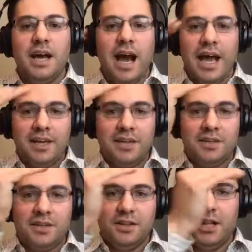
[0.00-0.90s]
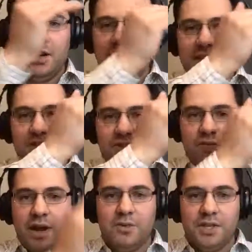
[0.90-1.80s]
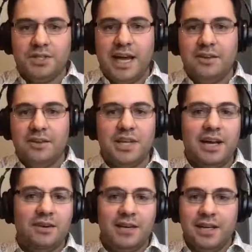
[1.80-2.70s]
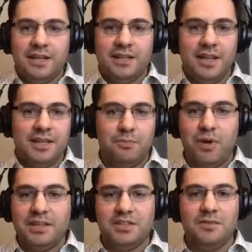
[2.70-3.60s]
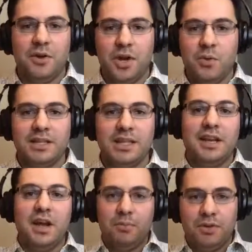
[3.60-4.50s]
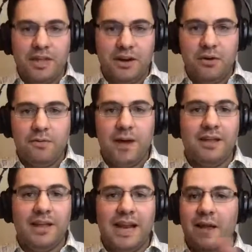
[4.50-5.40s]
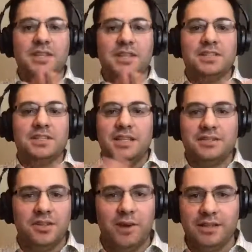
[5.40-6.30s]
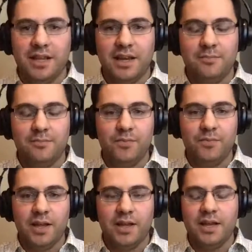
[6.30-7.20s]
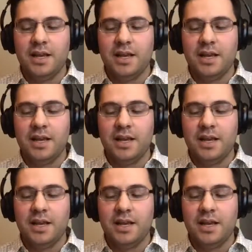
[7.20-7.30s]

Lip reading: I could literally just write all the titles out and the prices very quickly and upload that whole file, and everything's listed right there, right?